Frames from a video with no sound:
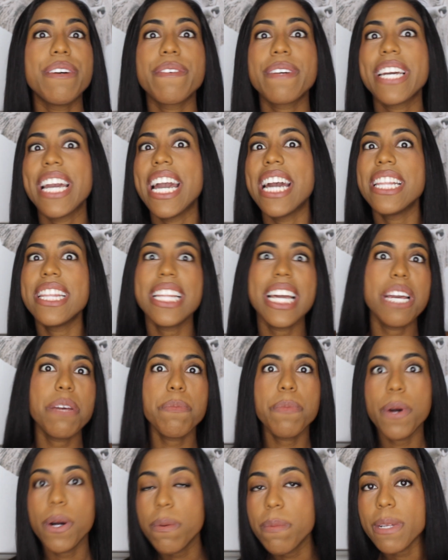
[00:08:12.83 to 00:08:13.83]
can they
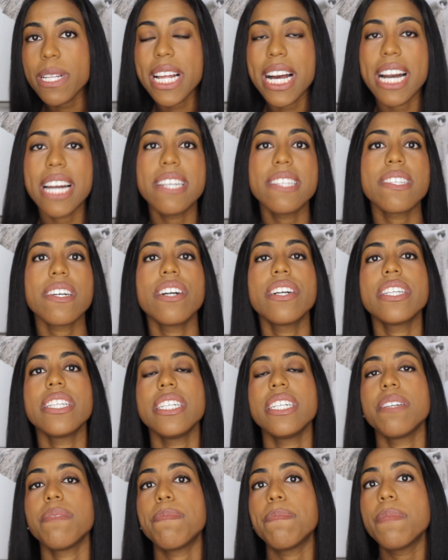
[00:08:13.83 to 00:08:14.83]
mobilize? Are
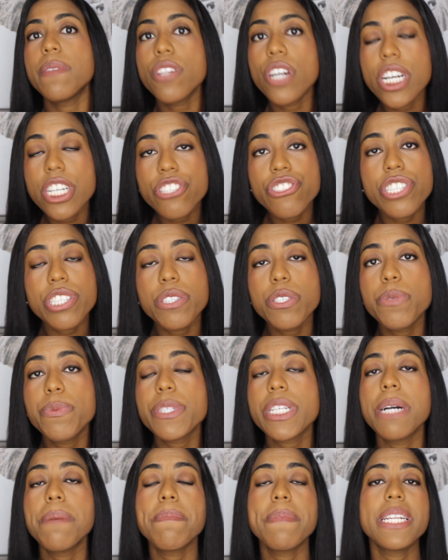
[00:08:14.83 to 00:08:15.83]
there larger
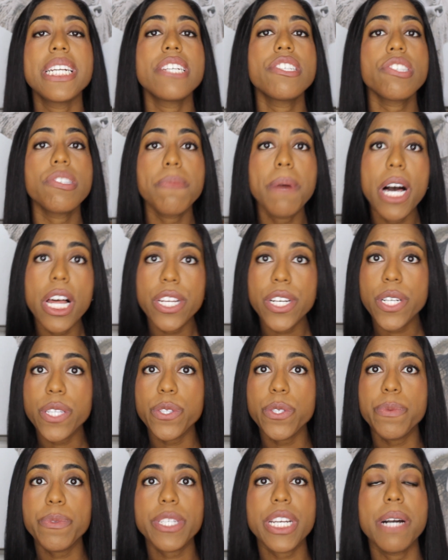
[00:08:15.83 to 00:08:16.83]
loupes companies, smaller
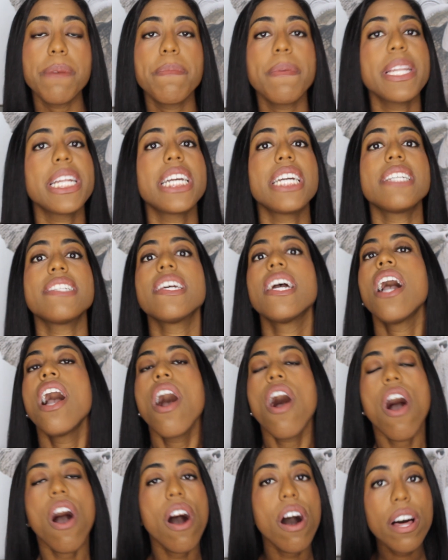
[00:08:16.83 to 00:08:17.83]
loupes companies?
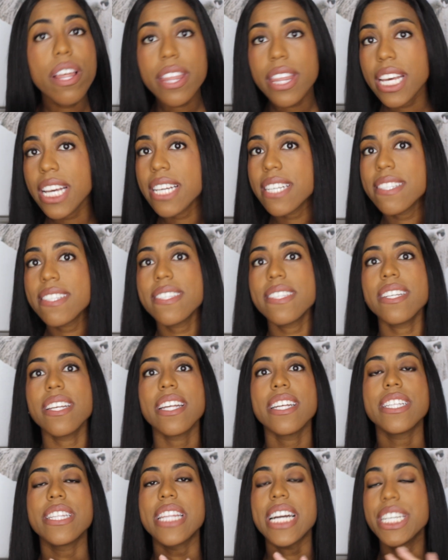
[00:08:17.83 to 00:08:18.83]
All things
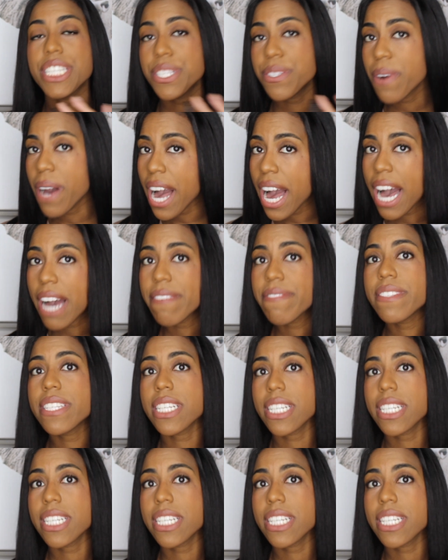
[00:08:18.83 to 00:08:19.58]
that you have to